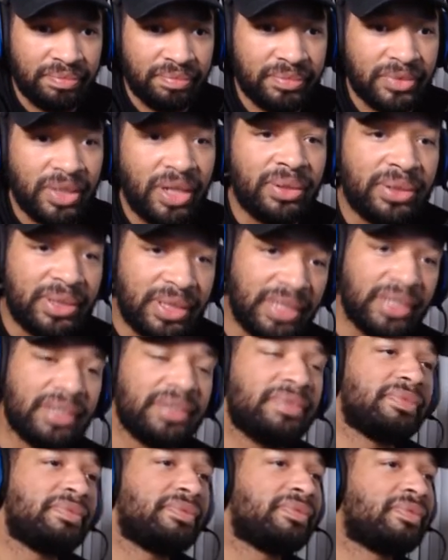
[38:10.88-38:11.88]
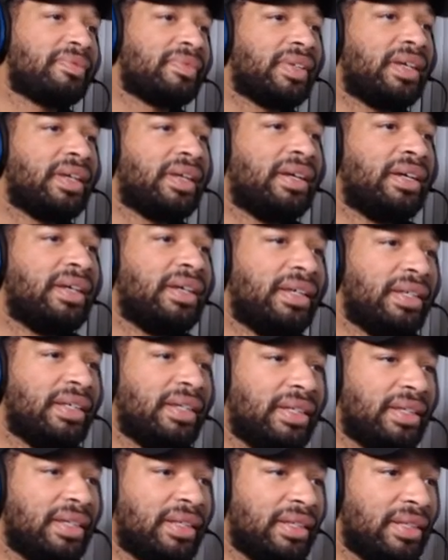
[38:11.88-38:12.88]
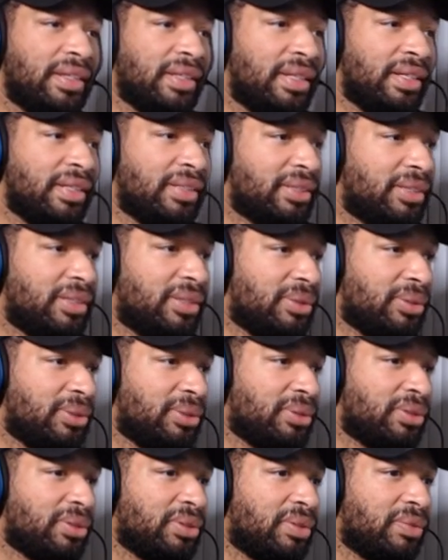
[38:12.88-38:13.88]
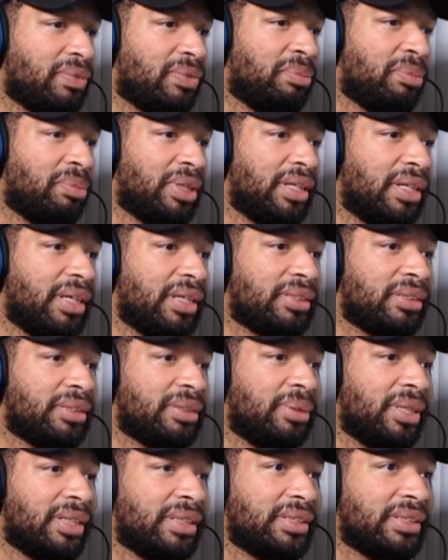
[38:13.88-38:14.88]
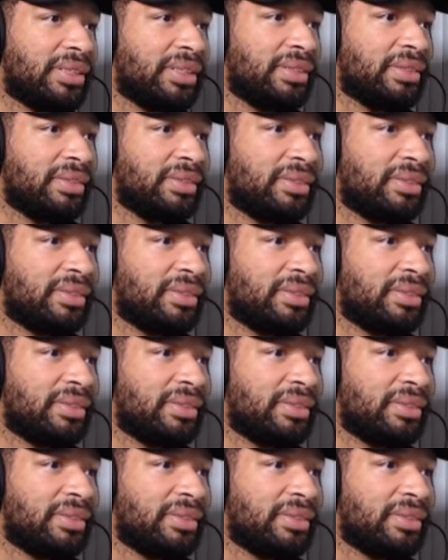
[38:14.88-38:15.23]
Okay. This goes for my next question.